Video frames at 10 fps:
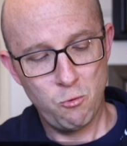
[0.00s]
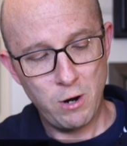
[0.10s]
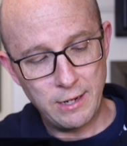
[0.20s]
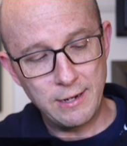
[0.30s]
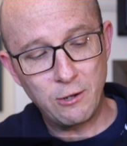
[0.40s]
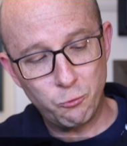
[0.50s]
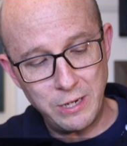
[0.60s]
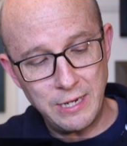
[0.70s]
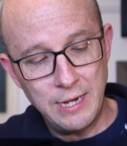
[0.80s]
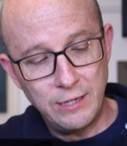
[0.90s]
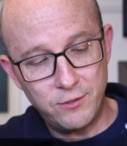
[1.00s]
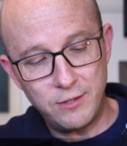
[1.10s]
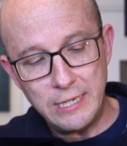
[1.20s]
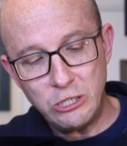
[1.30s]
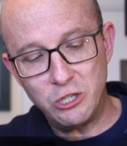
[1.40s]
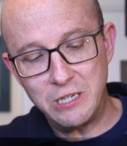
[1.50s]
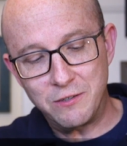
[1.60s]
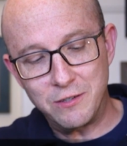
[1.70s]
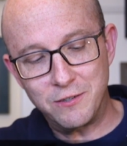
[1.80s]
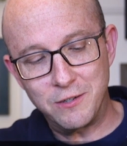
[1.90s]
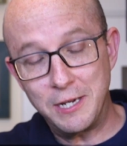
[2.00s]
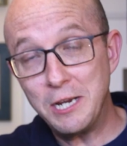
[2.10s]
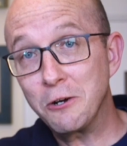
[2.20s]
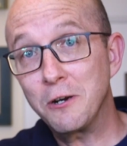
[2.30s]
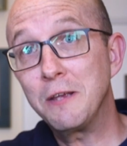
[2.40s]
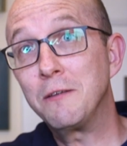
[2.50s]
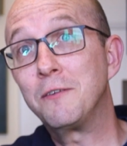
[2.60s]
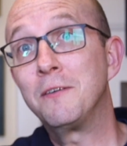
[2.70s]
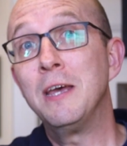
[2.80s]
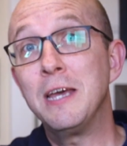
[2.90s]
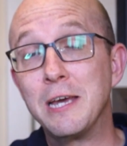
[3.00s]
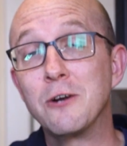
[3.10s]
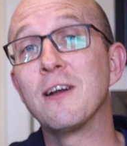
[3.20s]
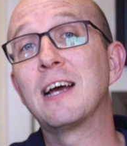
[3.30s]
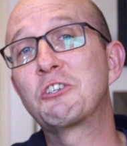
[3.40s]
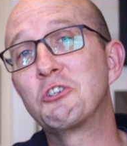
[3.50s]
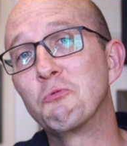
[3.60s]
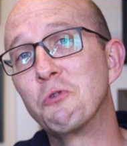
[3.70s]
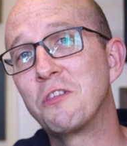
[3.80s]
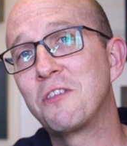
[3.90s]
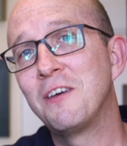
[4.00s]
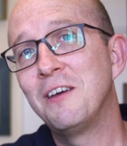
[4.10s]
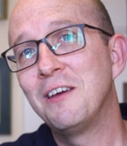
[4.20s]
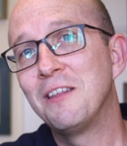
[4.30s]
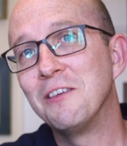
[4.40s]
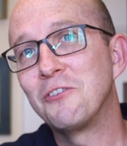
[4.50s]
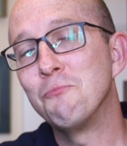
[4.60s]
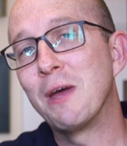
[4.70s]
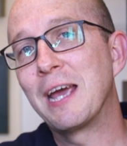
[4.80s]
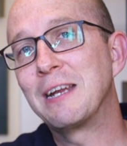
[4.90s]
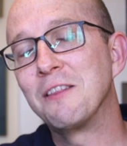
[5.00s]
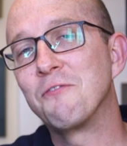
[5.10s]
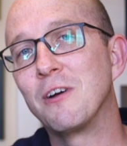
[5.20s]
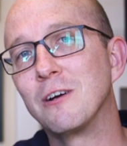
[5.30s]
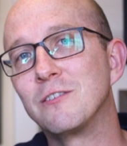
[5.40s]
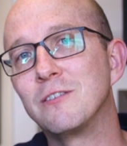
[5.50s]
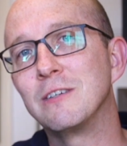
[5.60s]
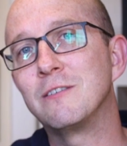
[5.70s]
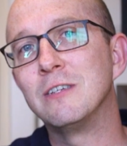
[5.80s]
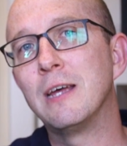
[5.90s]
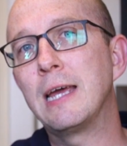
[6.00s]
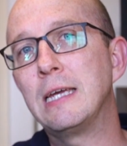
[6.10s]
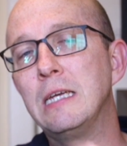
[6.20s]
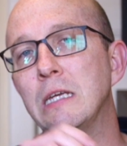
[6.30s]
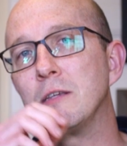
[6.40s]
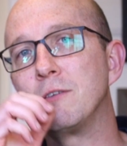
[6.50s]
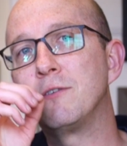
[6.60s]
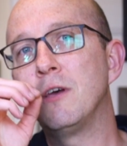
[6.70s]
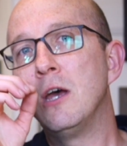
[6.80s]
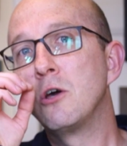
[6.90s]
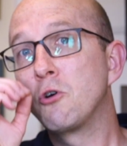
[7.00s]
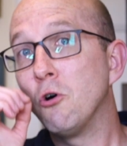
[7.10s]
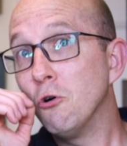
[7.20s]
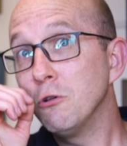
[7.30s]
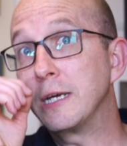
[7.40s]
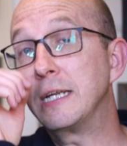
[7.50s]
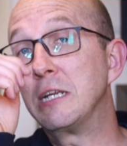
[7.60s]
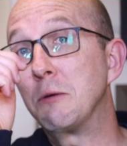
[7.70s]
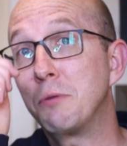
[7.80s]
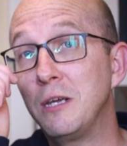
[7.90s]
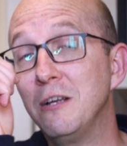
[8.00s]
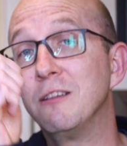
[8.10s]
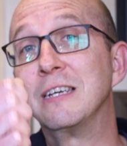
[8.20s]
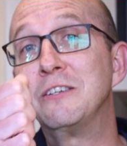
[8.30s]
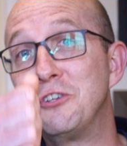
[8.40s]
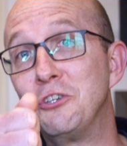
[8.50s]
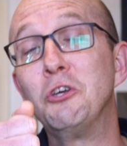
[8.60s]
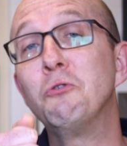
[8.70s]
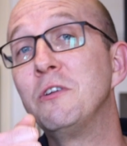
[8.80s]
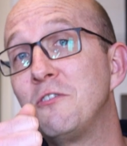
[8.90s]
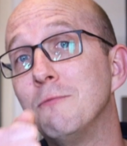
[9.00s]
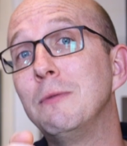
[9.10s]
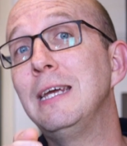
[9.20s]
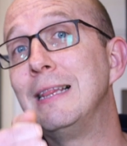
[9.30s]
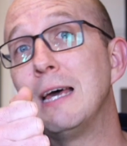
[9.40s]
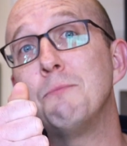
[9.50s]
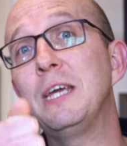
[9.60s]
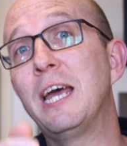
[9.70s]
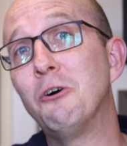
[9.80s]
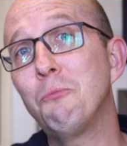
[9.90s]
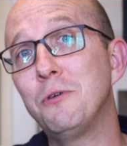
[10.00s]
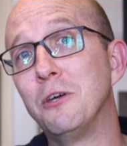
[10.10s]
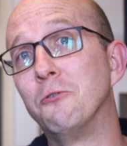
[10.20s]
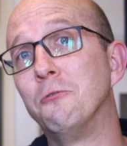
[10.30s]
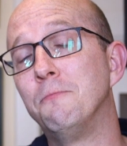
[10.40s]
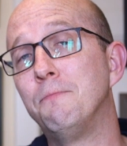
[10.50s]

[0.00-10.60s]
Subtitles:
Right? And as we see Jesus and hear His interaction with this man and the Pharisees today, He is calling and appealing to you and to me. "Let me help you.